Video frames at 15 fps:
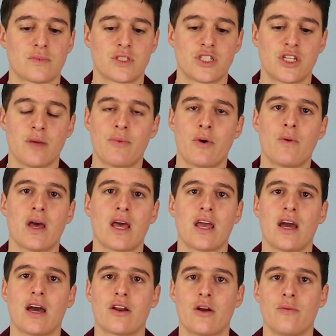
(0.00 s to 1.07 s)
chip
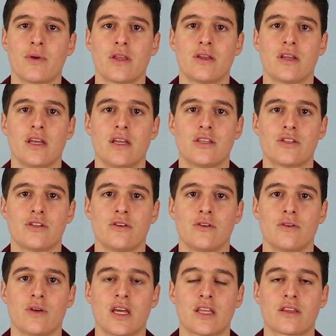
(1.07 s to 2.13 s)
away at our ability
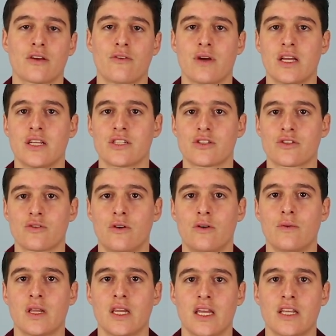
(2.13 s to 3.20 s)
to get the grades in
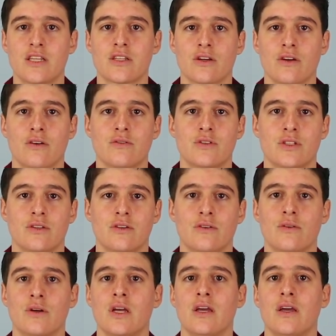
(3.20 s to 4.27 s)
school we need to go
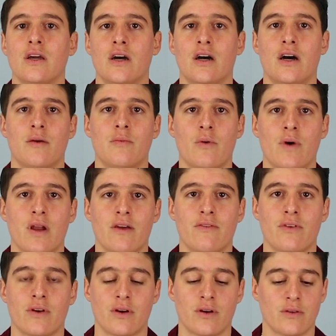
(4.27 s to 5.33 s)
to
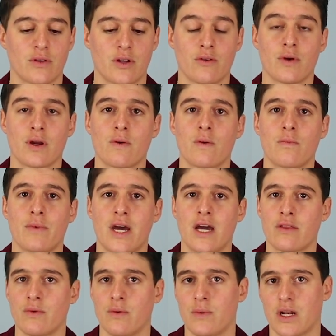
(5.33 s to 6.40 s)
whatever career
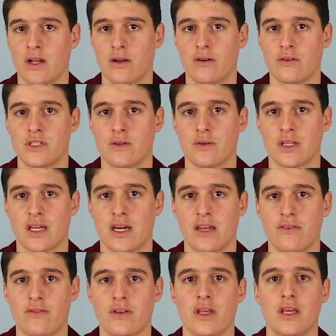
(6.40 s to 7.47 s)
path we want to go to in
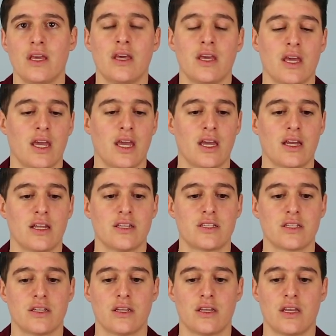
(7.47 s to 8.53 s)
life.
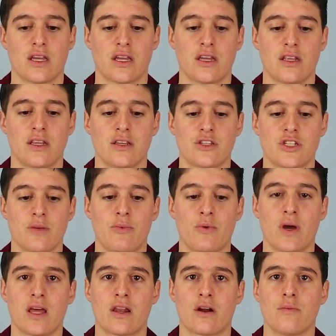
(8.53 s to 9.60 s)
And it can chip
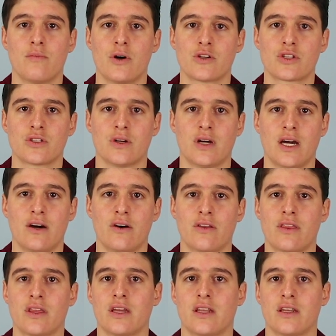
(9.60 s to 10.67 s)
away at our emotional
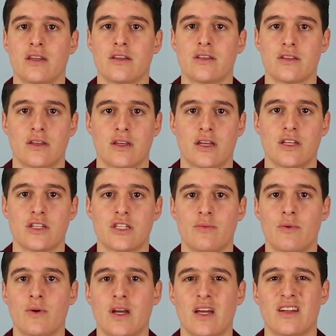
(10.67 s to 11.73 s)
health, and it can
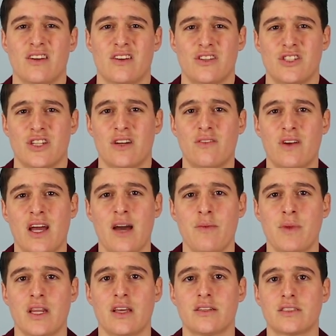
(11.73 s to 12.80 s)
chip away at our general
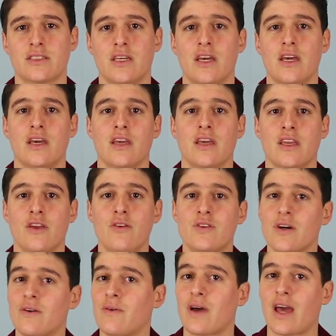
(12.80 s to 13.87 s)
happiness. You
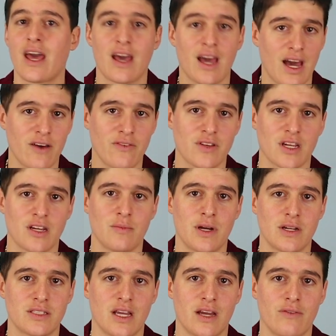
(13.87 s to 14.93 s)
don't have to come
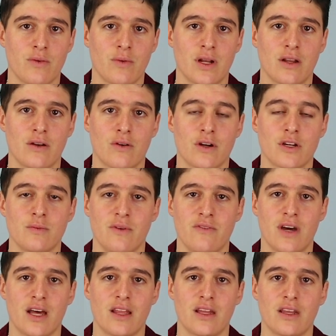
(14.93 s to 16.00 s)
out to everyone in order to be
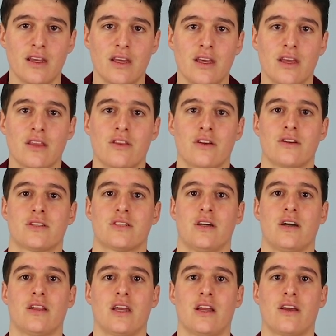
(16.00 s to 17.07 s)
valid. There's
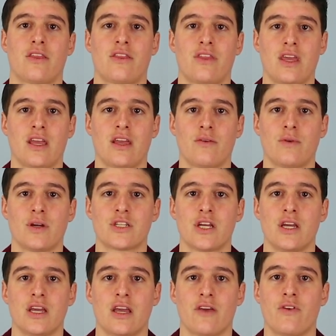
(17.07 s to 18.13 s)
not like a thing in
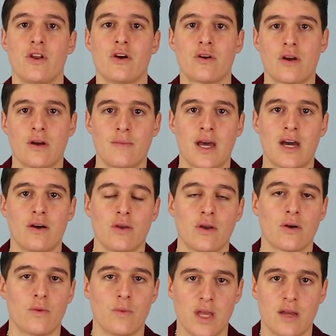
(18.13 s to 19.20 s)
which if you don't come out,
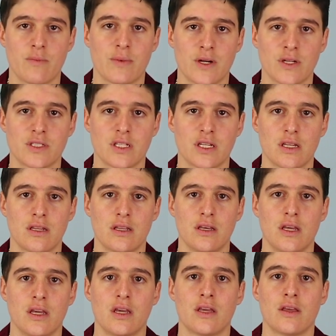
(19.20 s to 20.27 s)
you're a weak person.
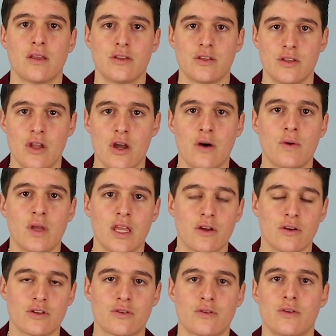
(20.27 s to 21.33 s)
Knowing
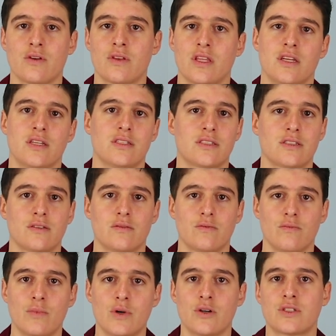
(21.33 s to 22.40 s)
your truth is
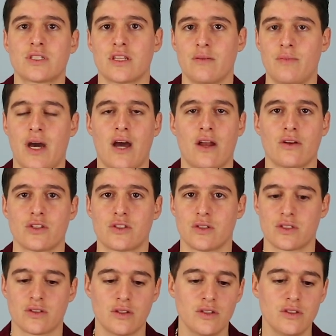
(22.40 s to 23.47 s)
most of the battle. So
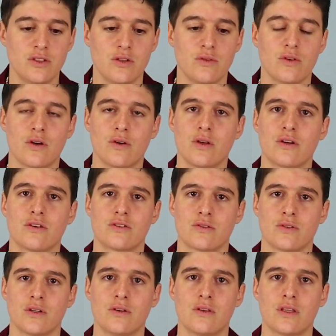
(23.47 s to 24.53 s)
as long as you know your
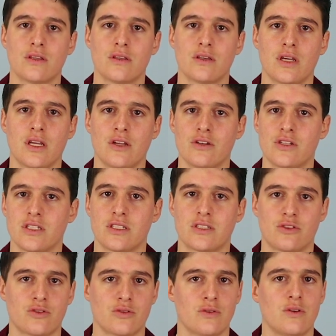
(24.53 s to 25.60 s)
truth and you're
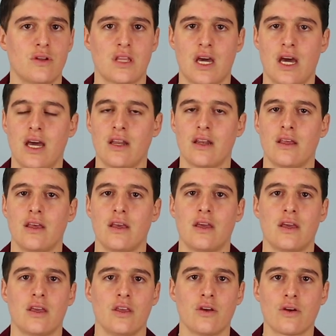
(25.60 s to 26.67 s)
just true to that,
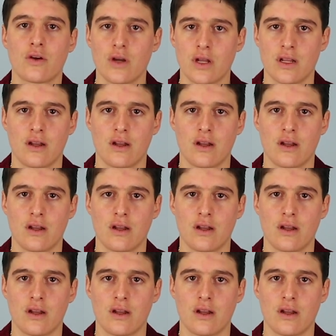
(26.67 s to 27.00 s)
you're good